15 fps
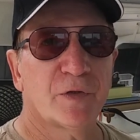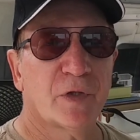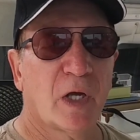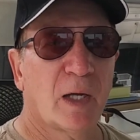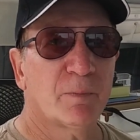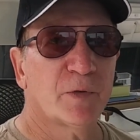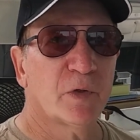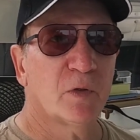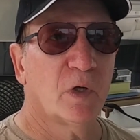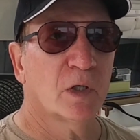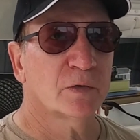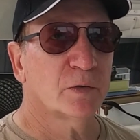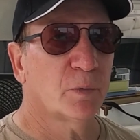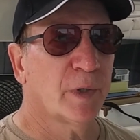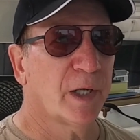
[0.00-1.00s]
stops
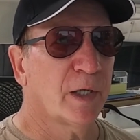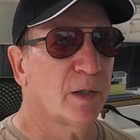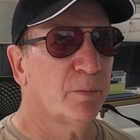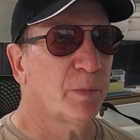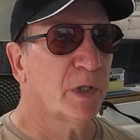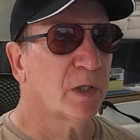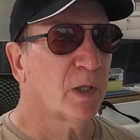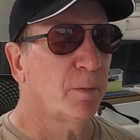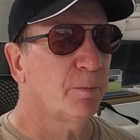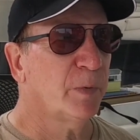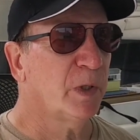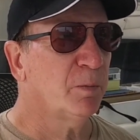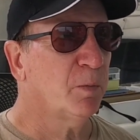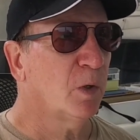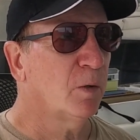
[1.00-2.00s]
along the way to pick up
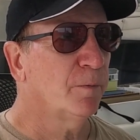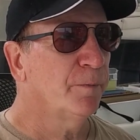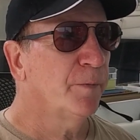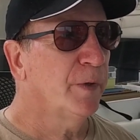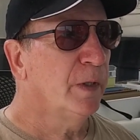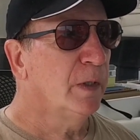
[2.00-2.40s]
people.